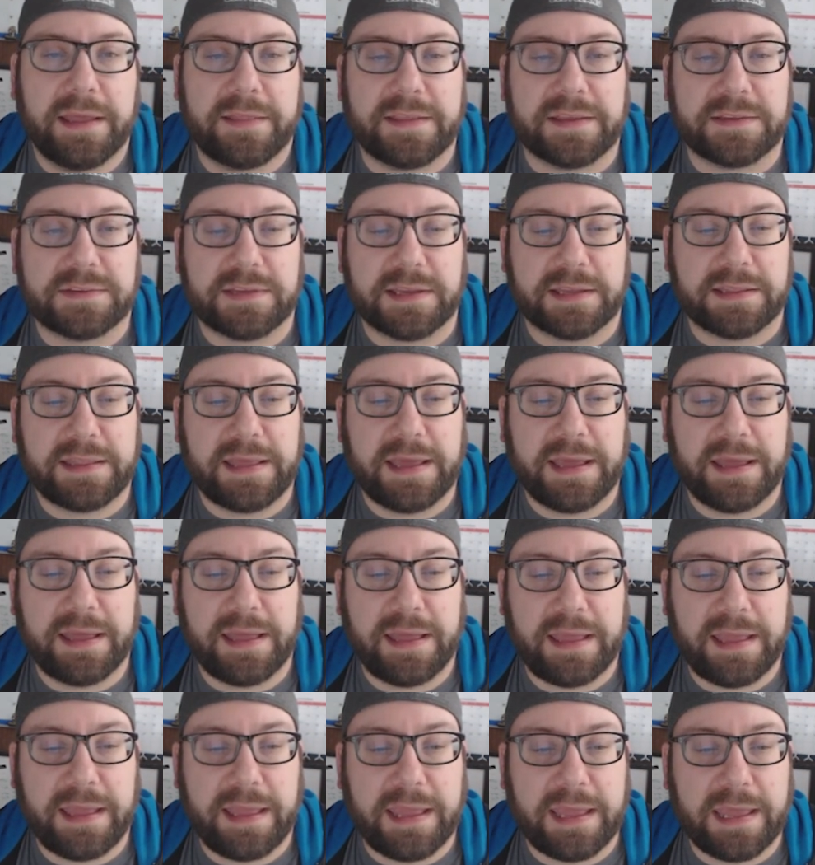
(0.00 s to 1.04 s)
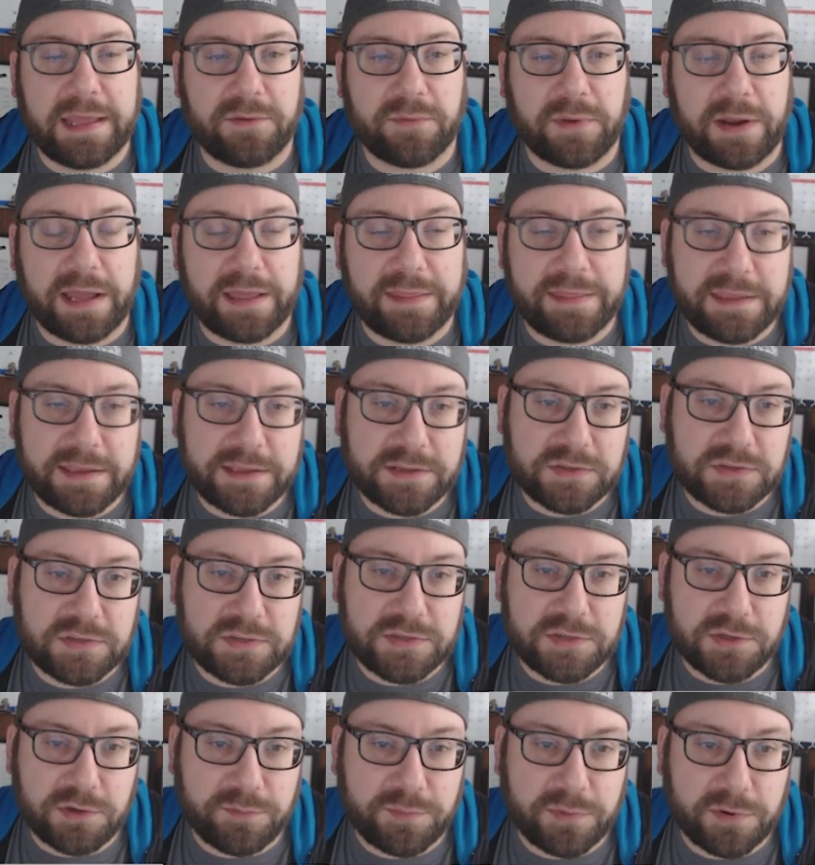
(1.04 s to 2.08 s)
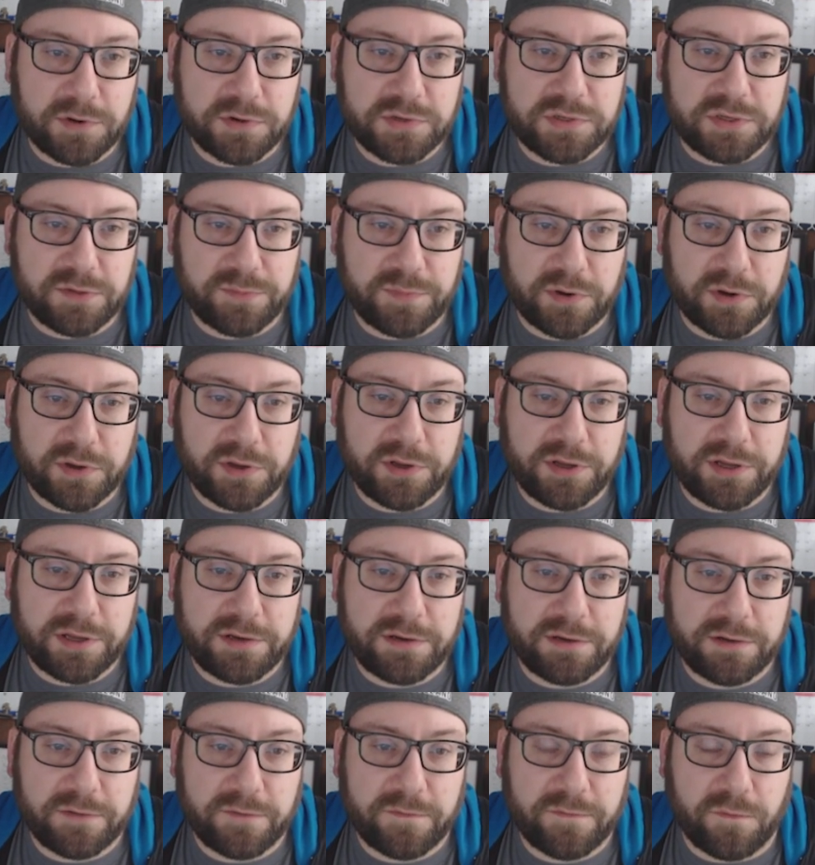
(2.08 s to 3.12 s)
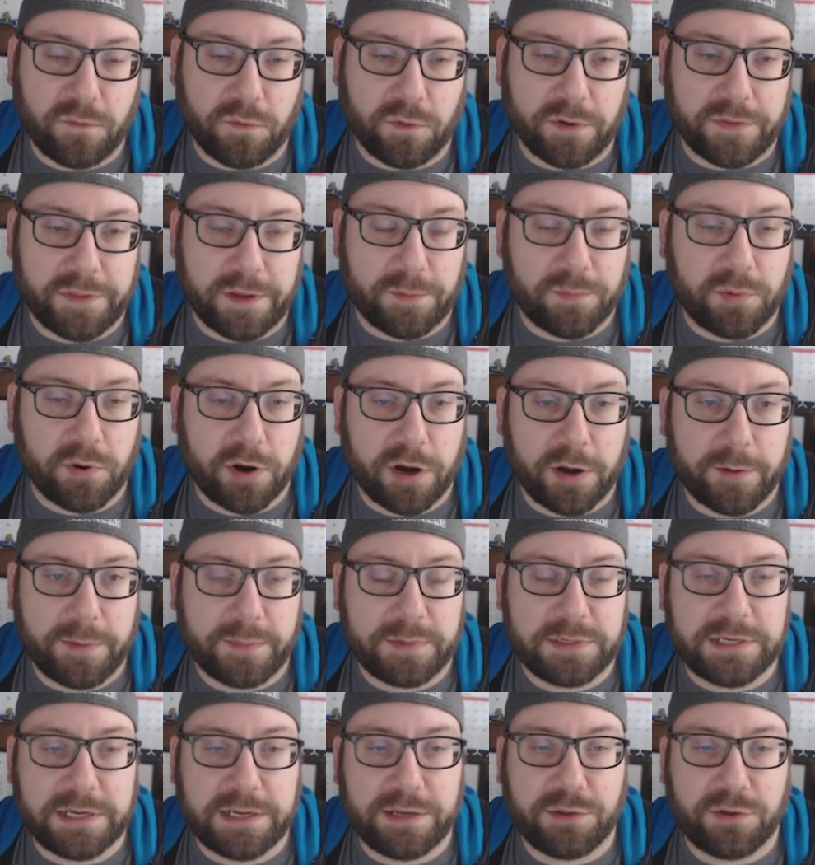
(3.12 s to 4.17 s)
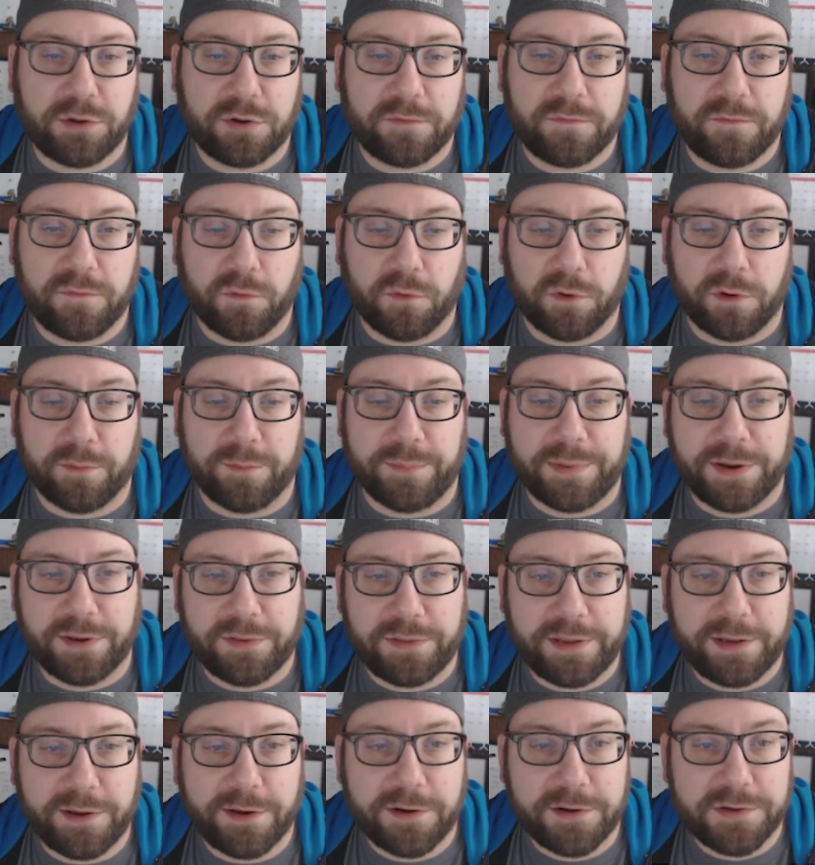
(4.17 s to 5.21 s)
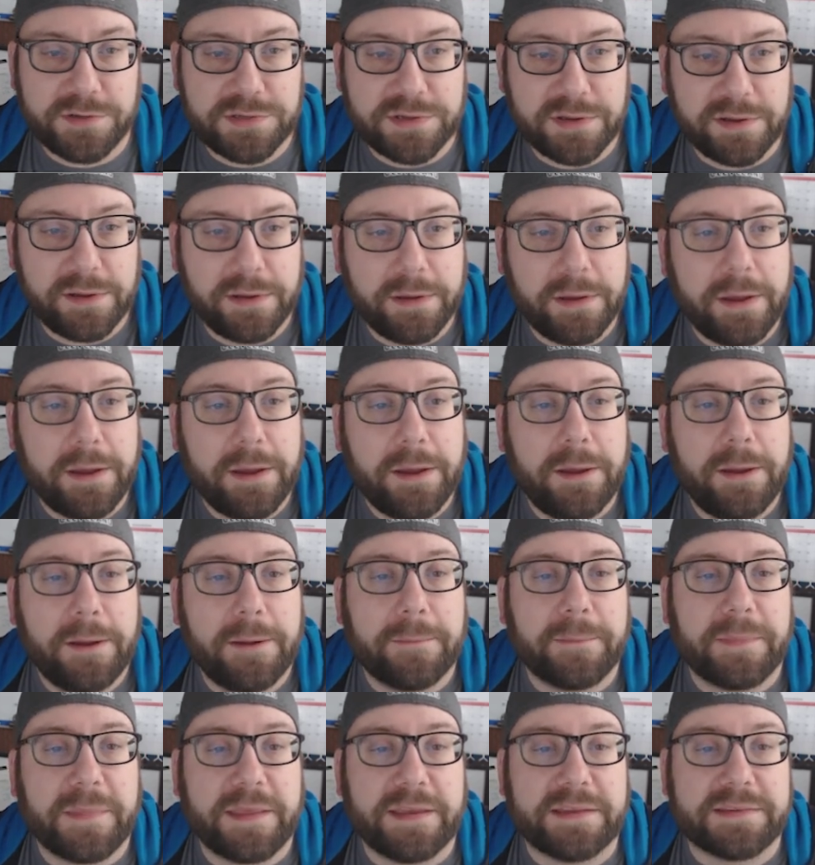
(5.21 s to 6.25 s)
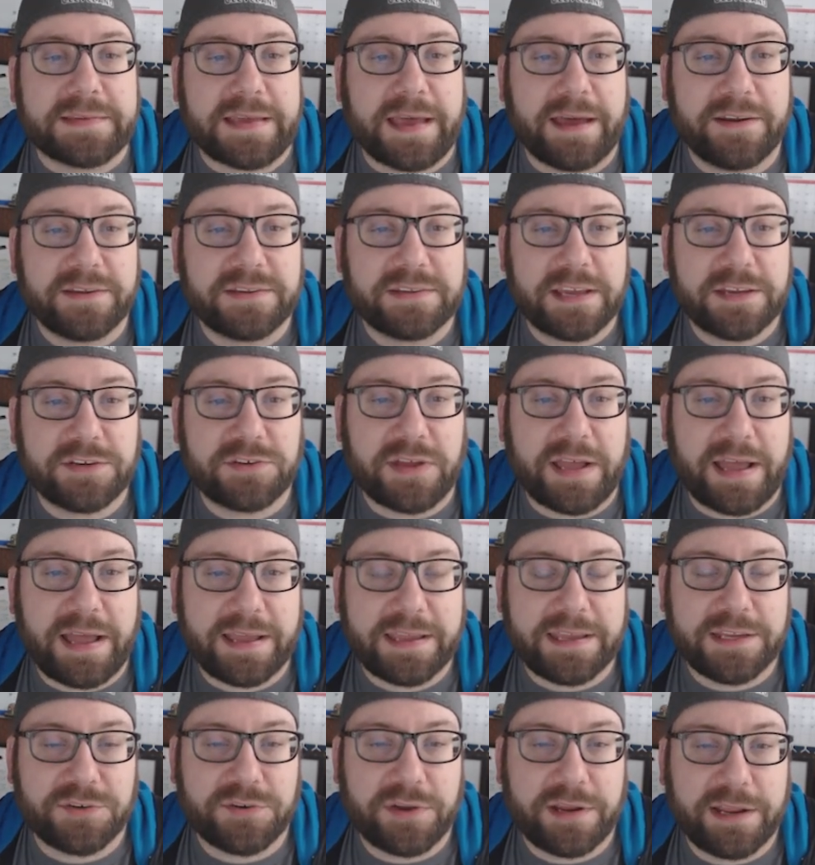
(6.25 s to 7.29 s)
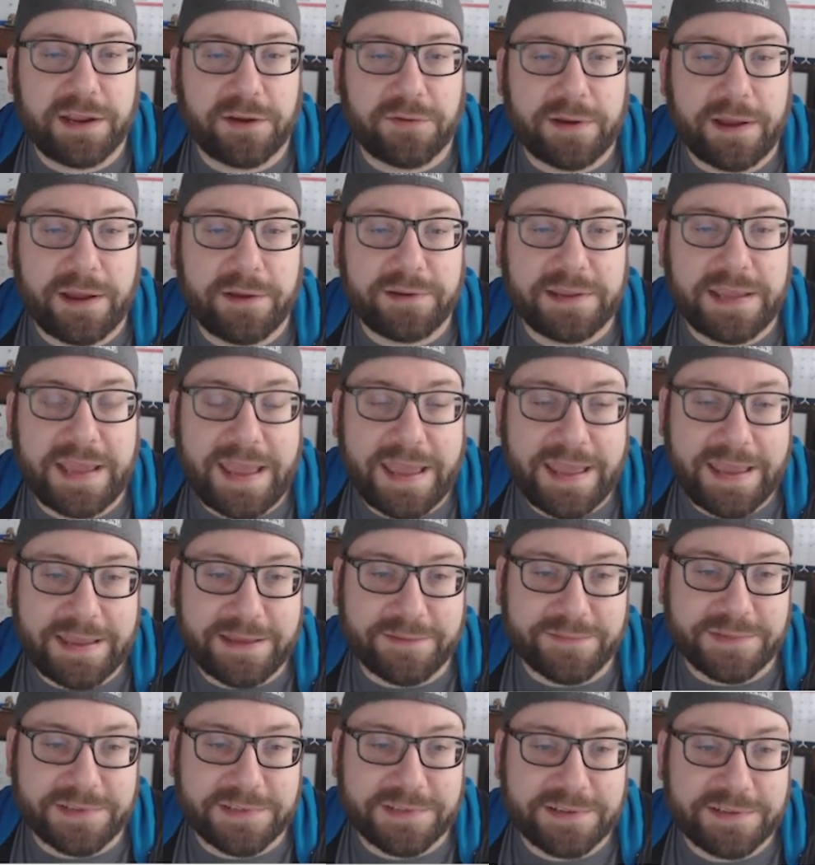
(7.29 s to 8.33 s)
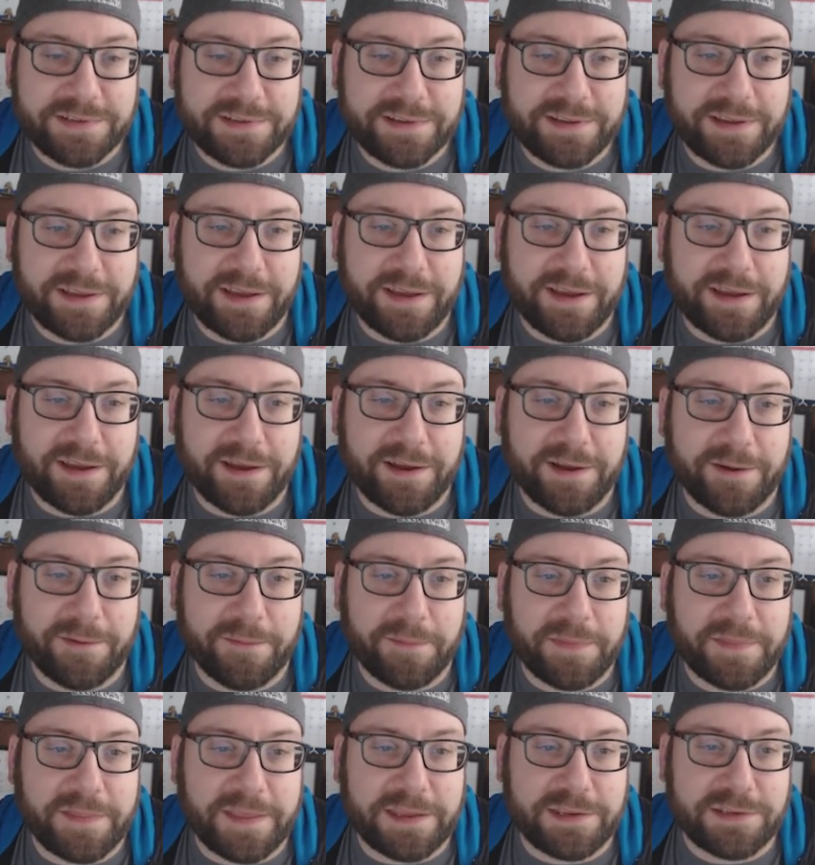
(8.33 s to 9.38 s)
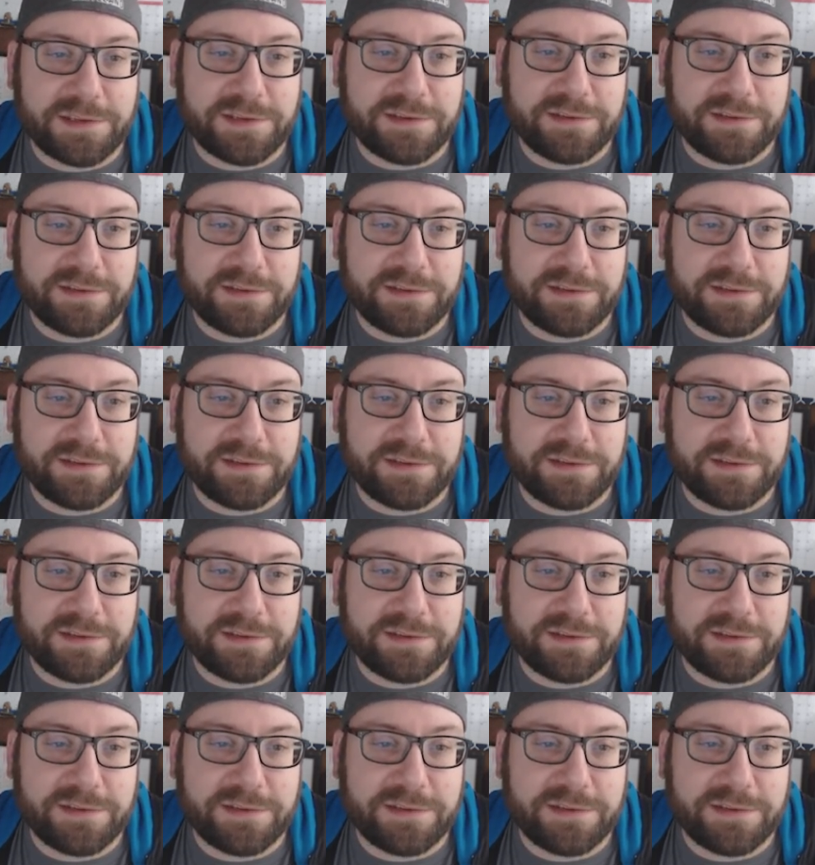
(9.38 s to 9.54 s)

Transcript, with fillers: things like that. And what I think is super good for their program in particular for BeerLeaguers is how to schedule hockey training around games. There's a